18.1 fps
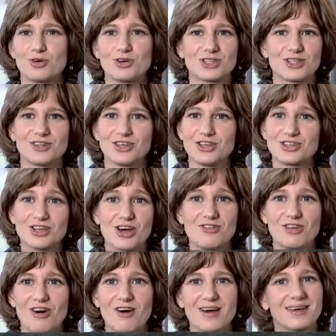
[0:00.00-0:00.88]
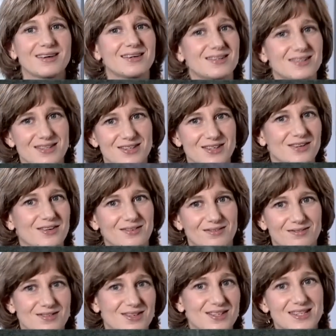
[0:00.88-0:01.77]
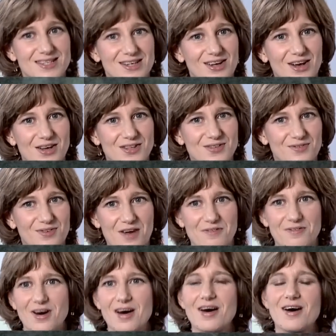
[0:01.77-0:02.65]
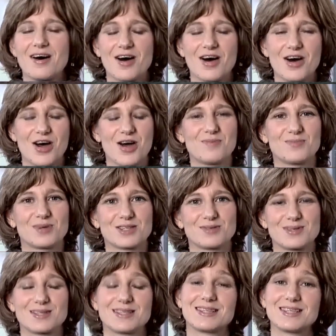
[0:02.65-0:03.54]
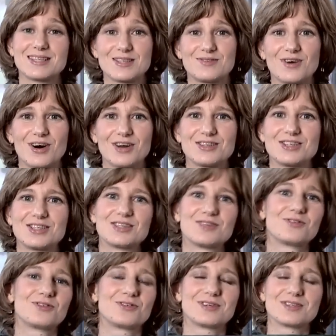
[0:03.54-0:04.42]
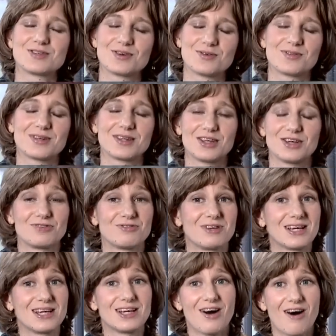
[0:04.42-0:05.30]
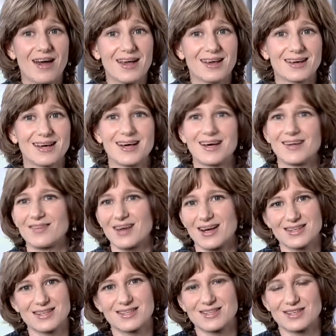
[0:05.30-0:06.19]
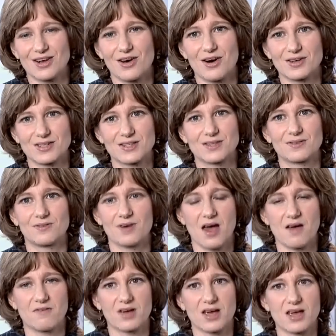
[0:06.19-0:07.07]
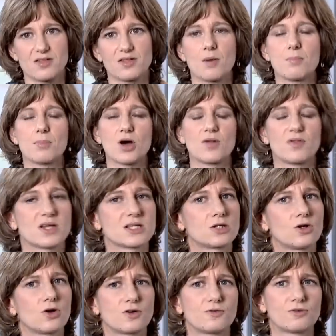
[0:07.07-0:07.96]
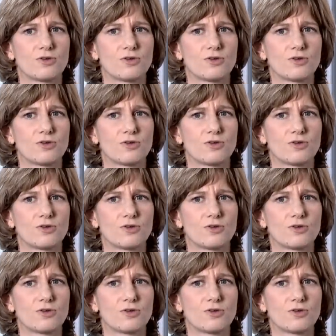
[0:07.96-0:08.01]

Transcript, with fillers: a project that you don't like, it doesn't last forever. I suppose the disadvantage is if you're in something that you really like, that doesn't last forever either, but there's a lot